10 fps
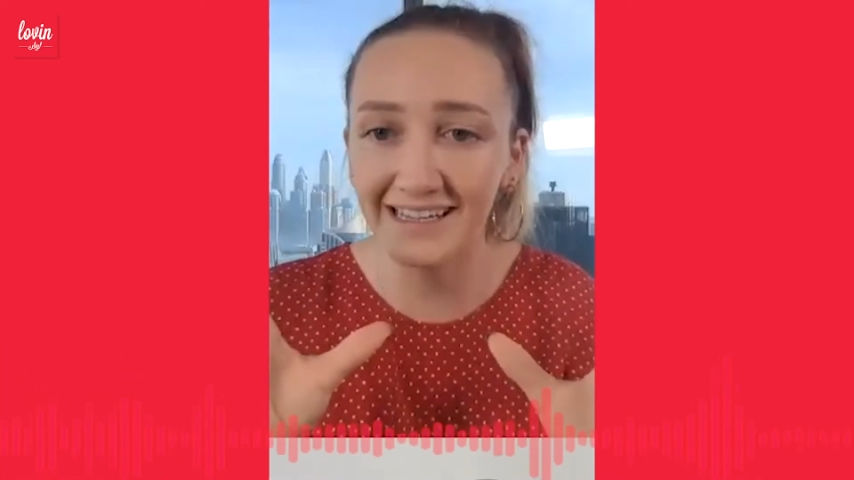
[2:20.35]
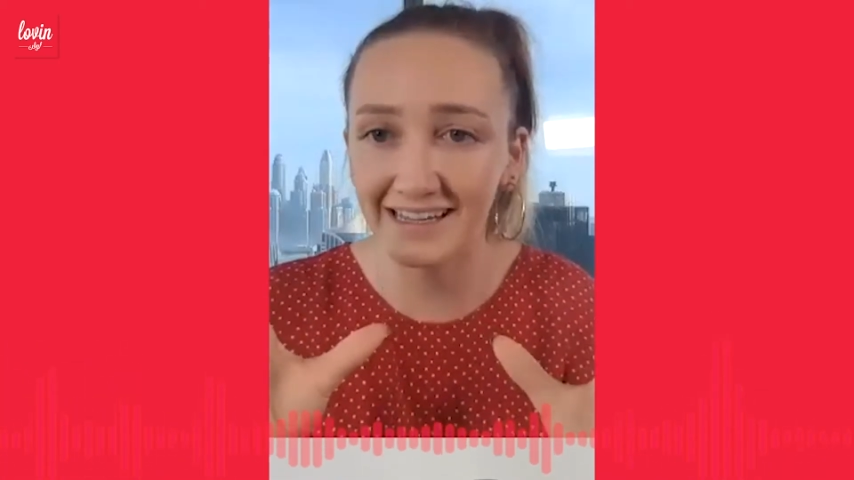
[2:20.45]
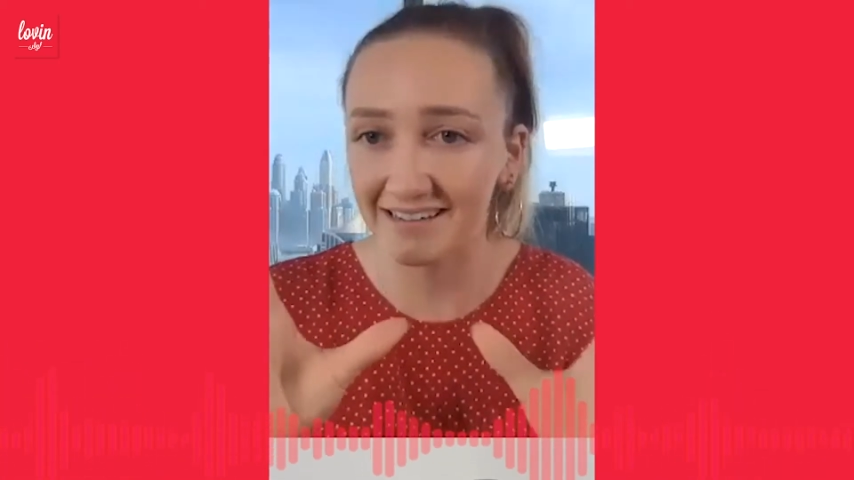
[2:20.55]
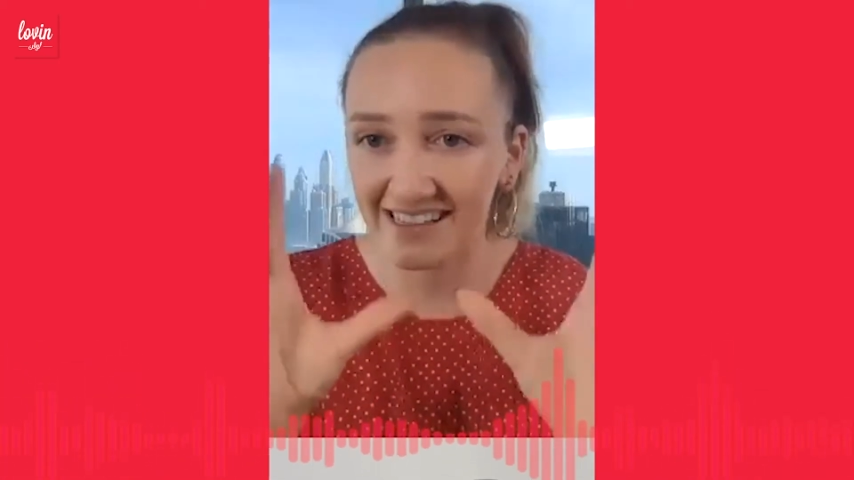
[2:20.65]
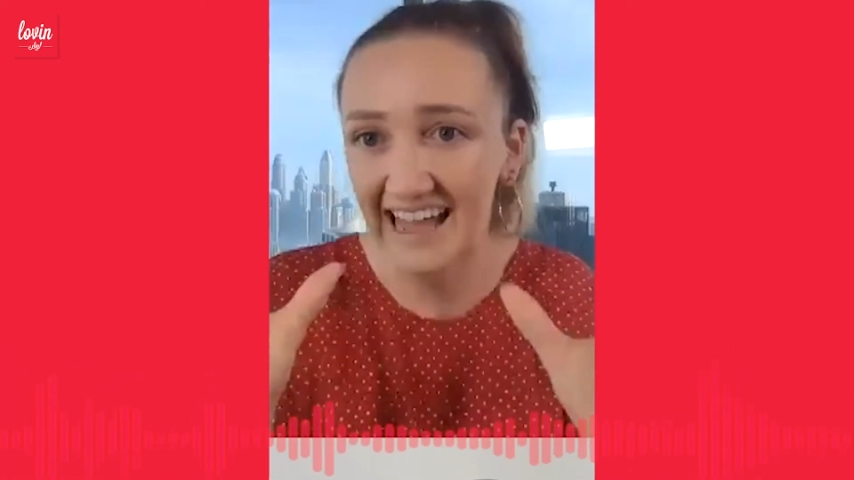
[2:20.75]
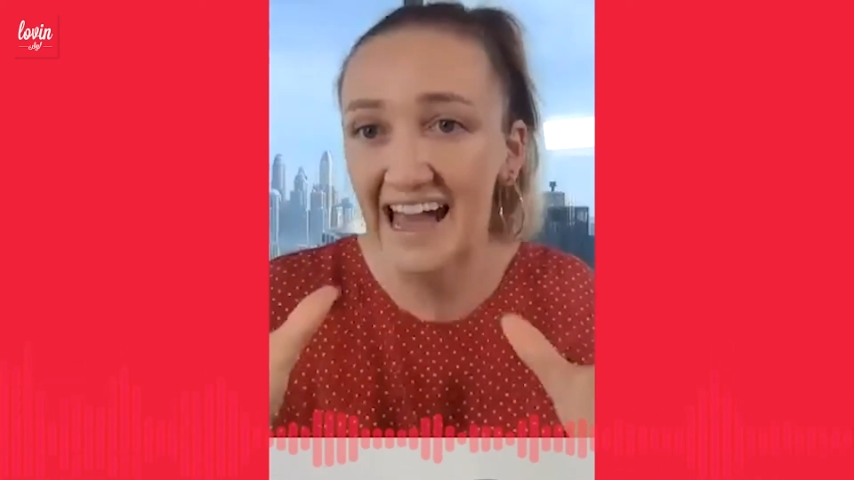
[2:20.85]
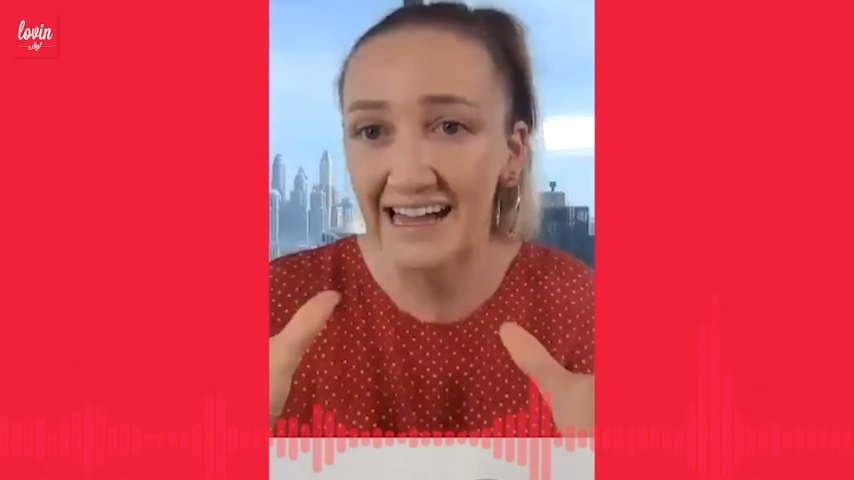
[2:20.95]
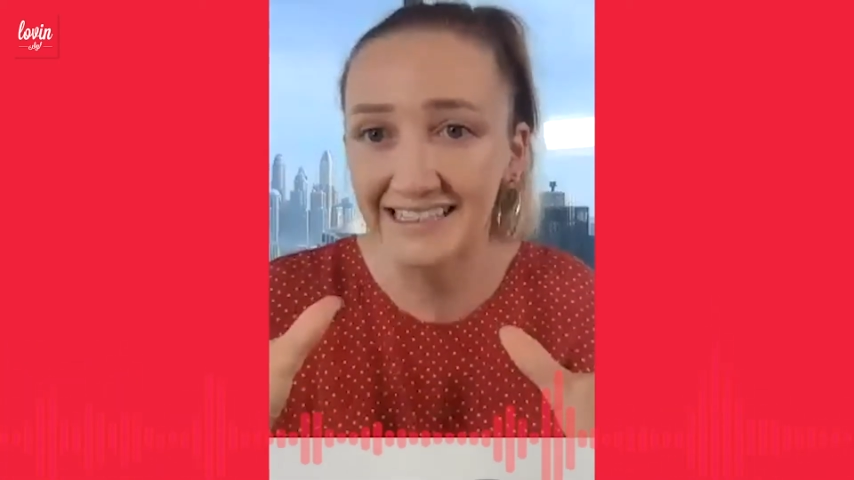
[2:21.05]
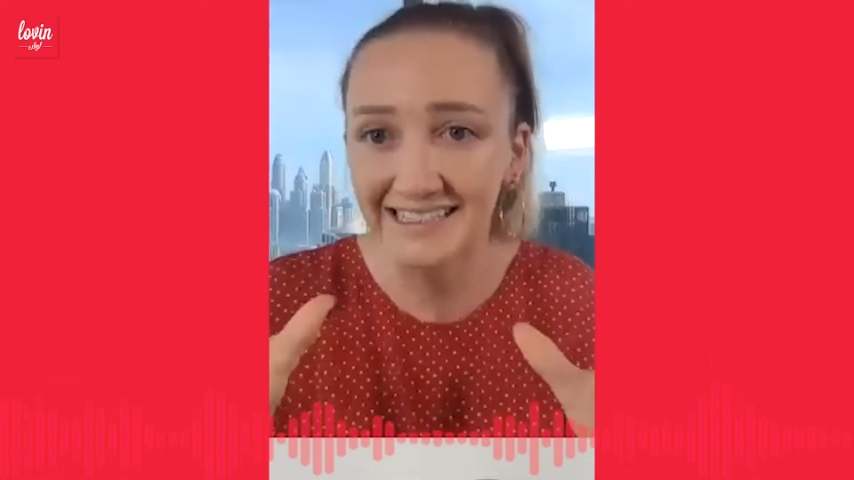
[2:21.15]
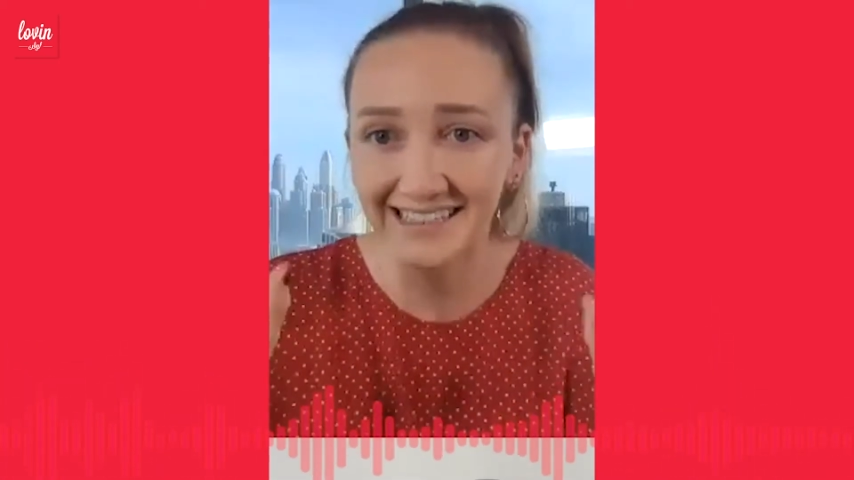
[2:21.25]
kit,
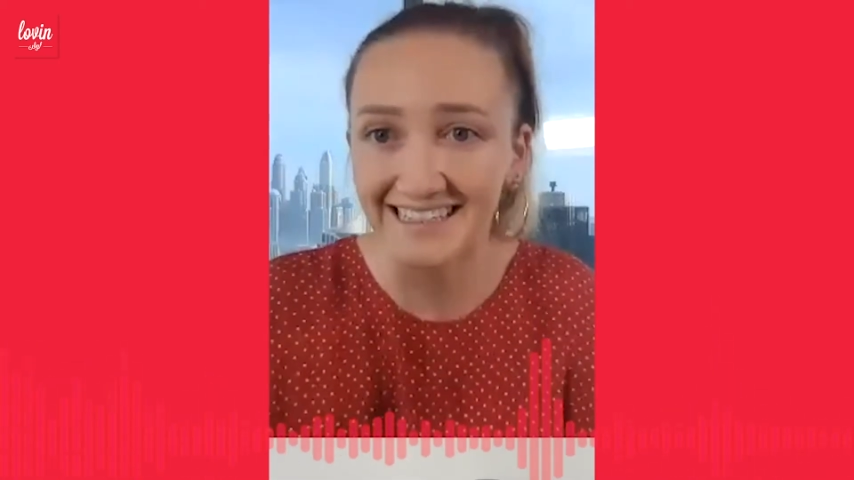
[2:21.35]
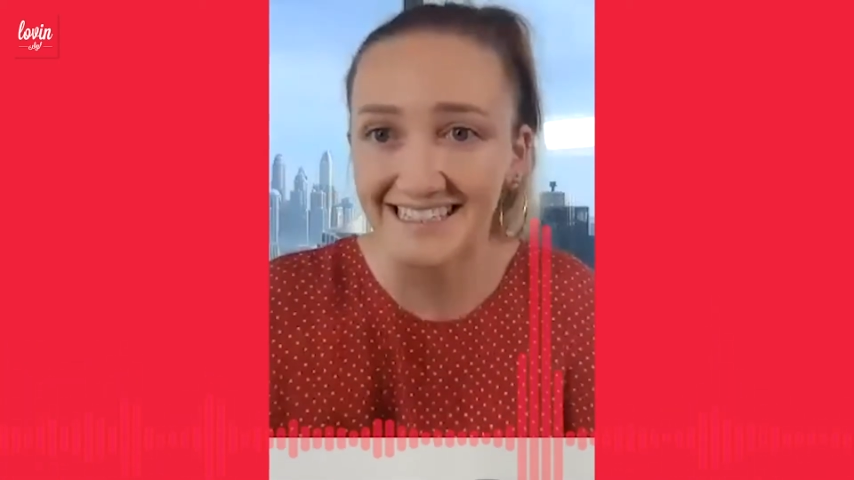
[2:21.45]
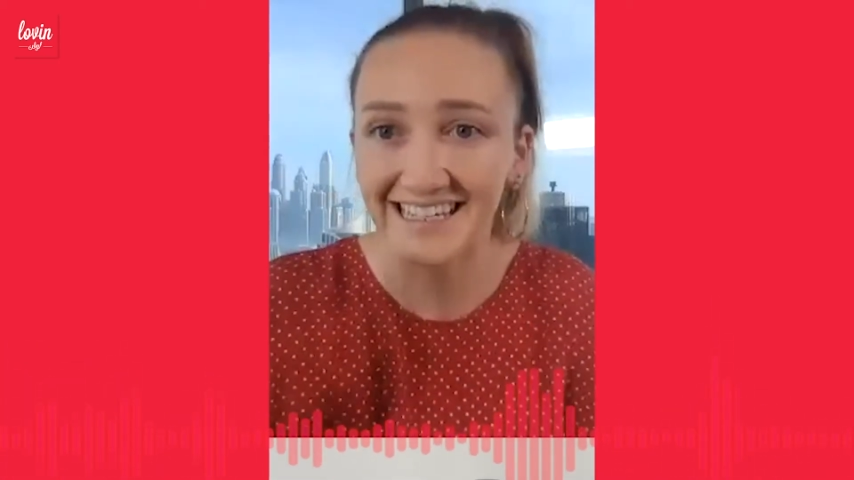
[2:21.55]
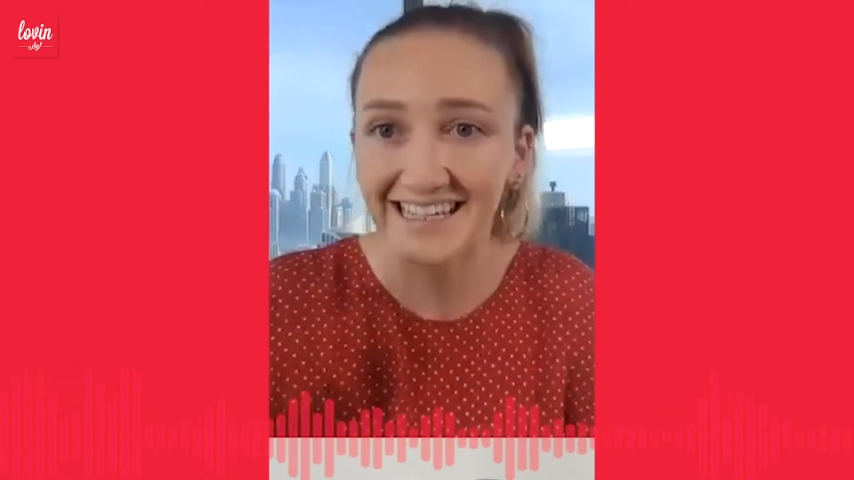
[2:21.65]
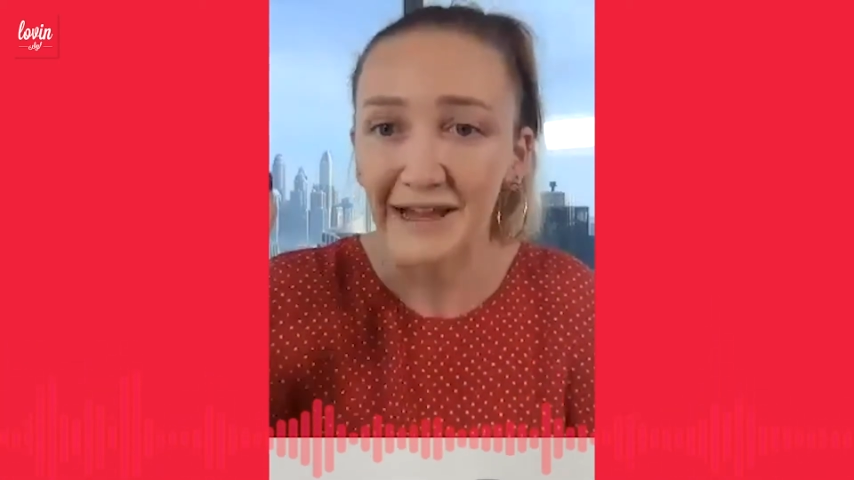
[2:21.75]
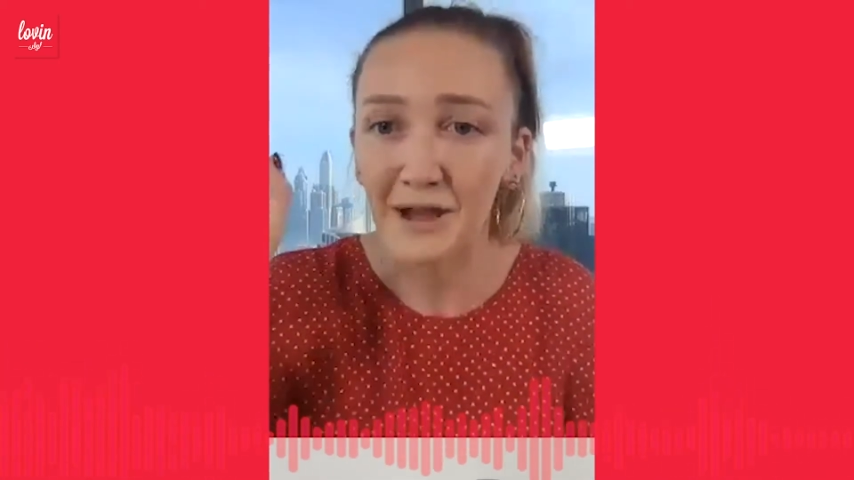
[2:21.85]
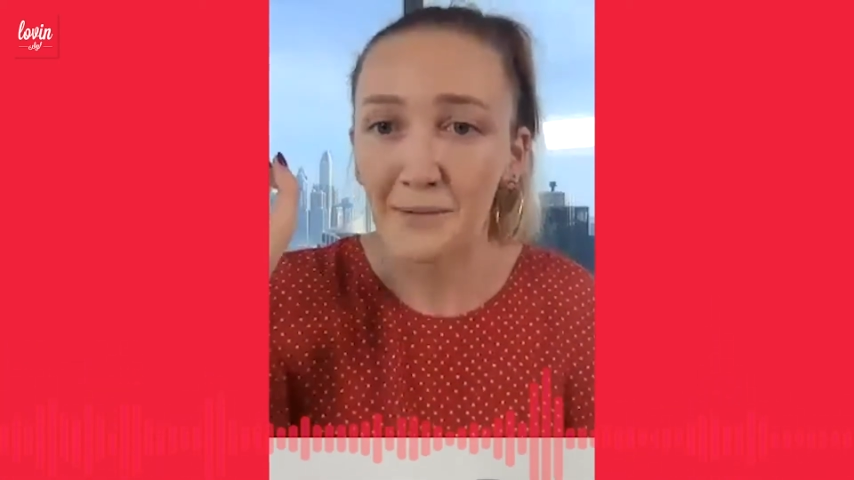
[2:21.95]
cat, kitty,